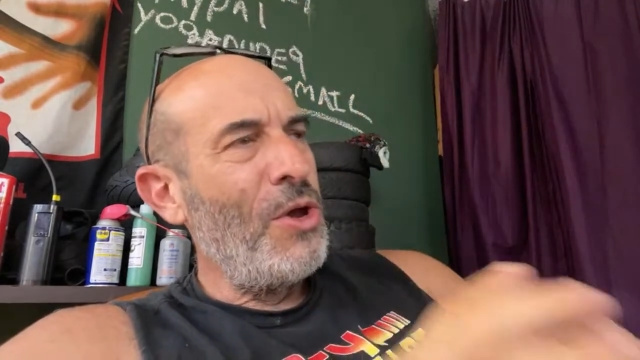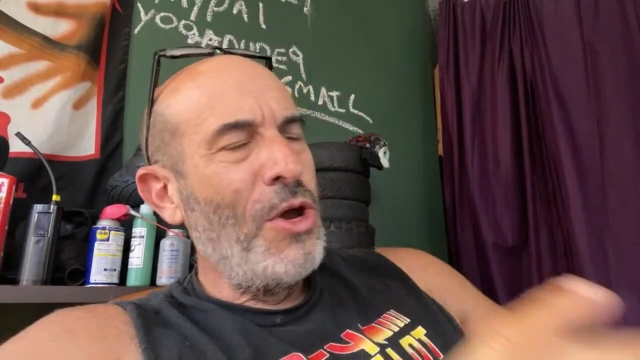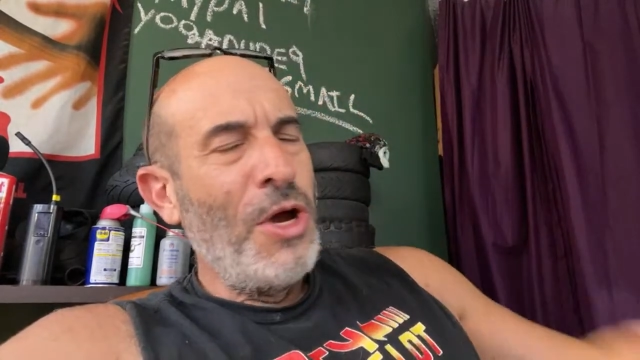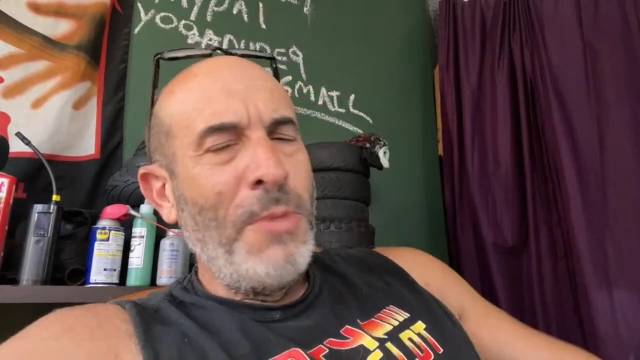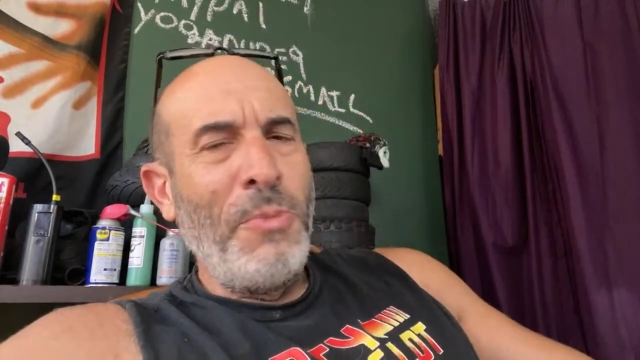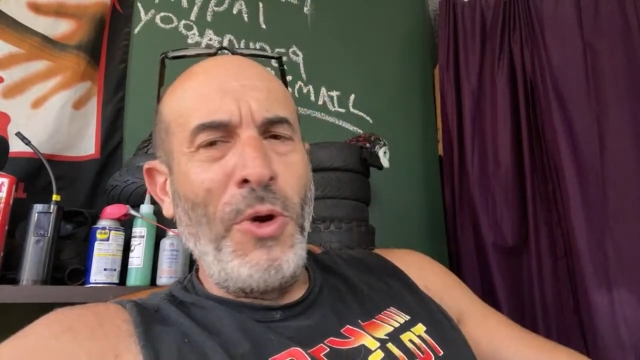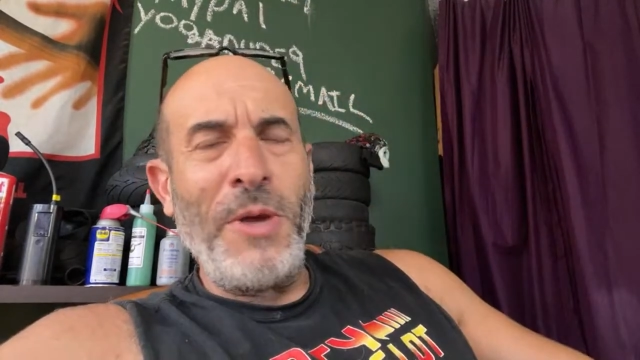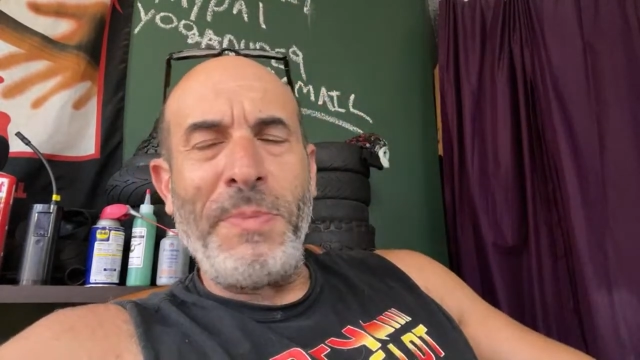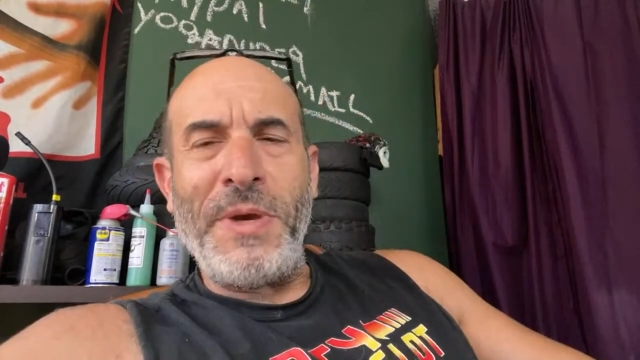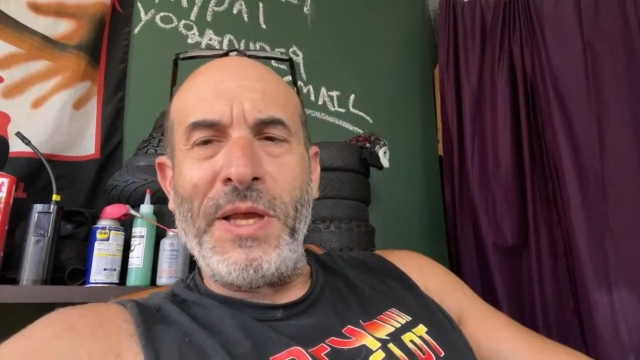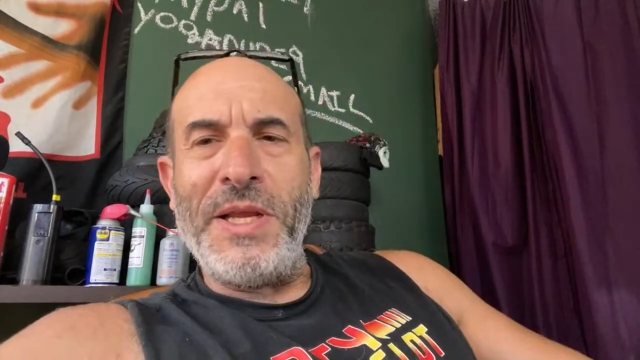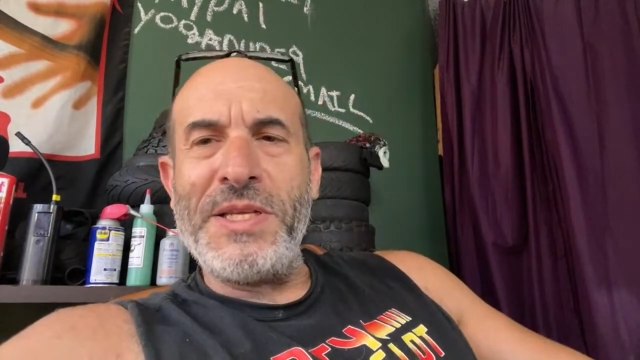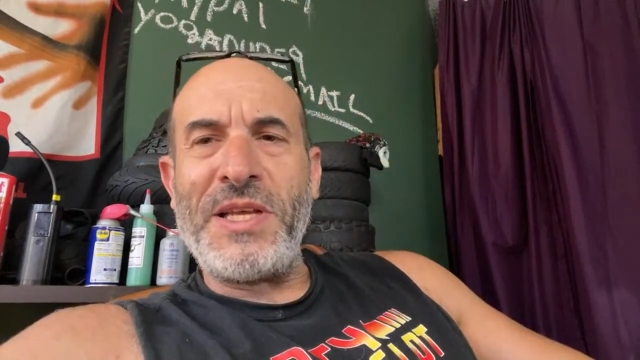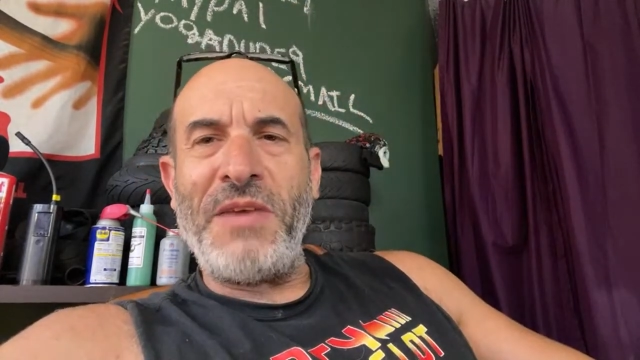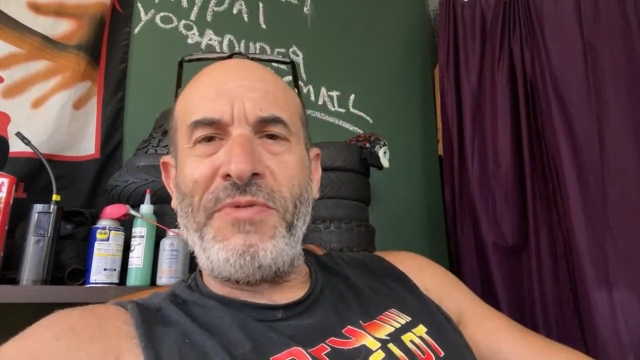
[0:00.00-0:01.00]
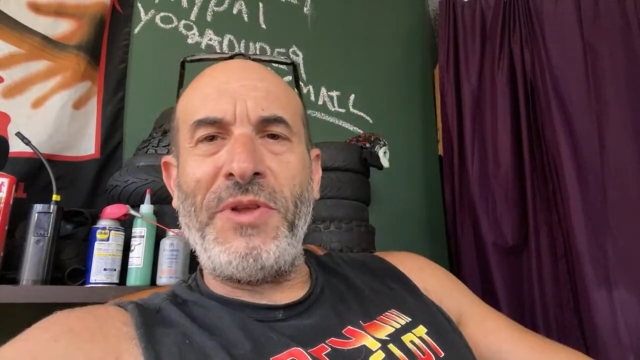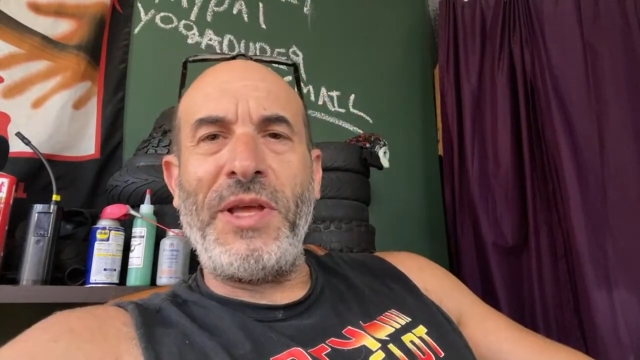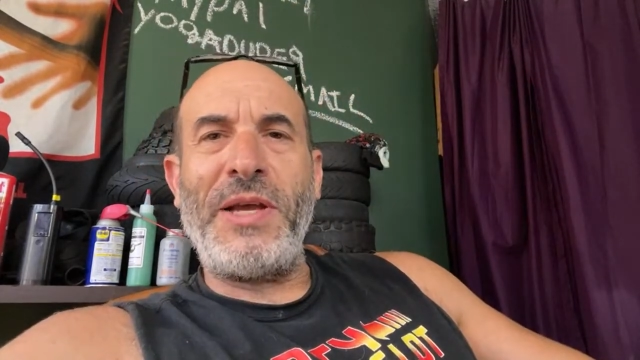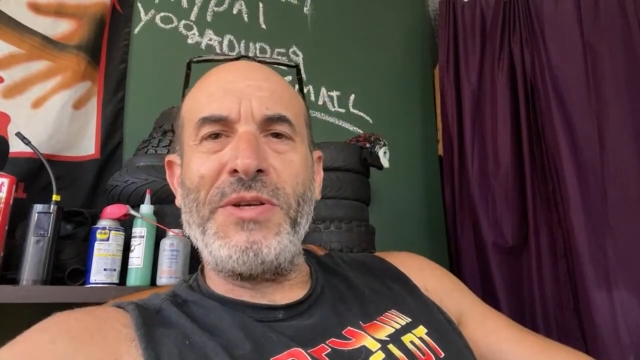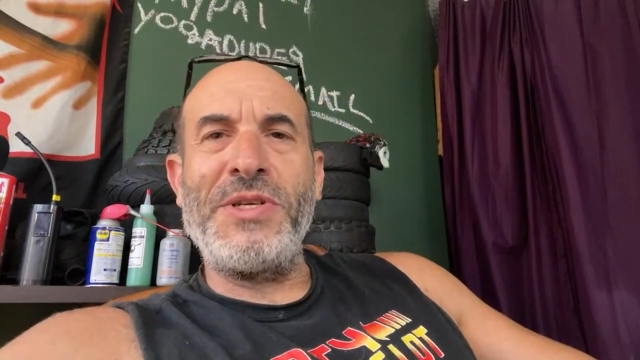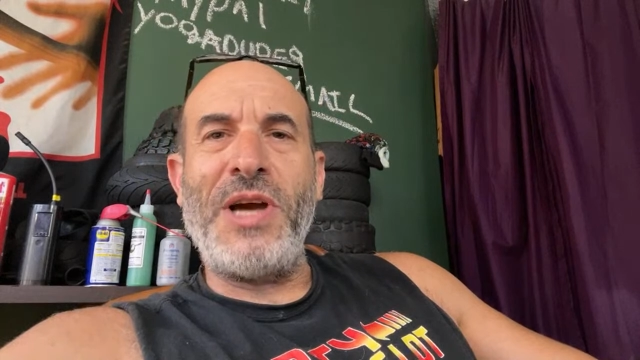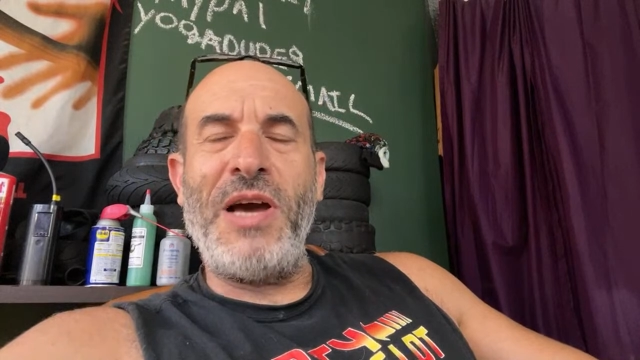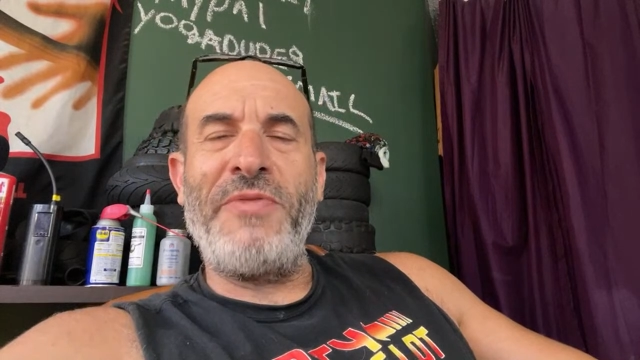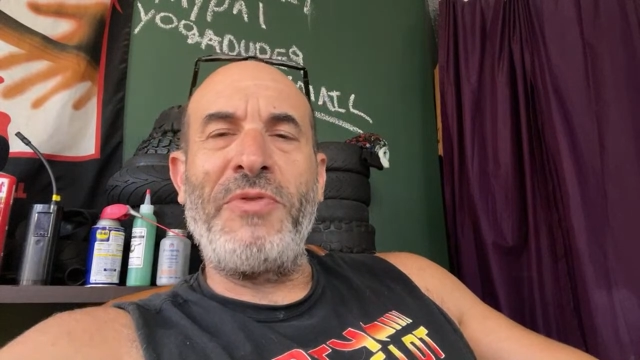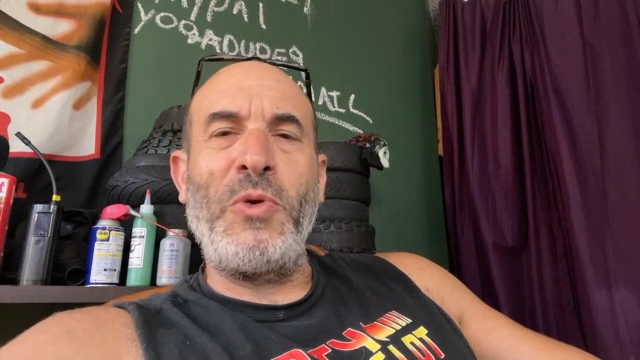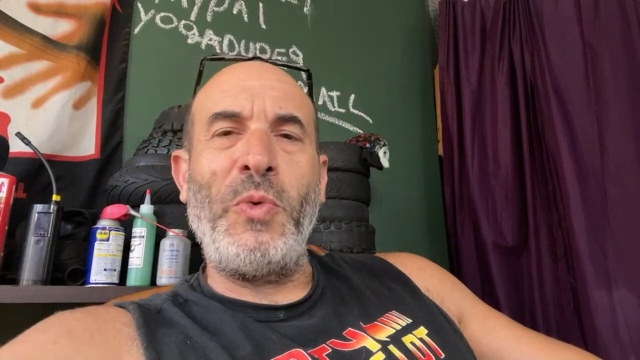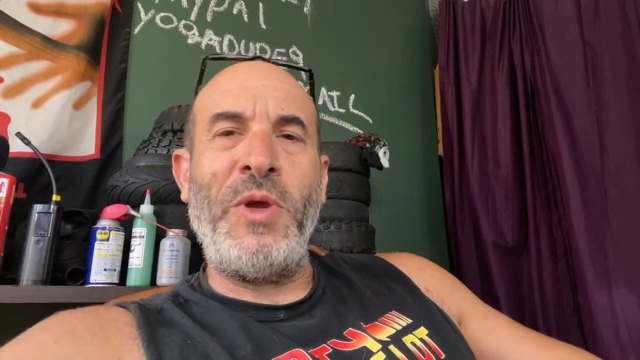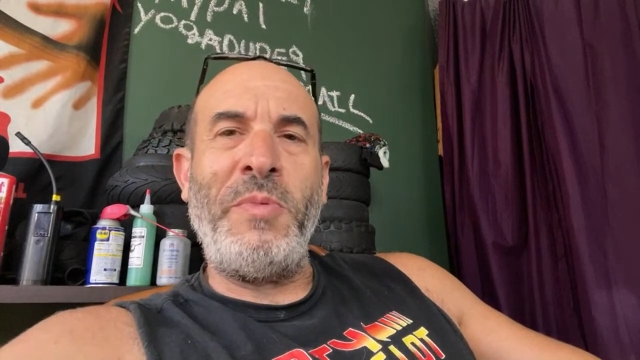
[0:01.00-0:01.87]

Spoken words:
point being is I felt like I was gone for a week.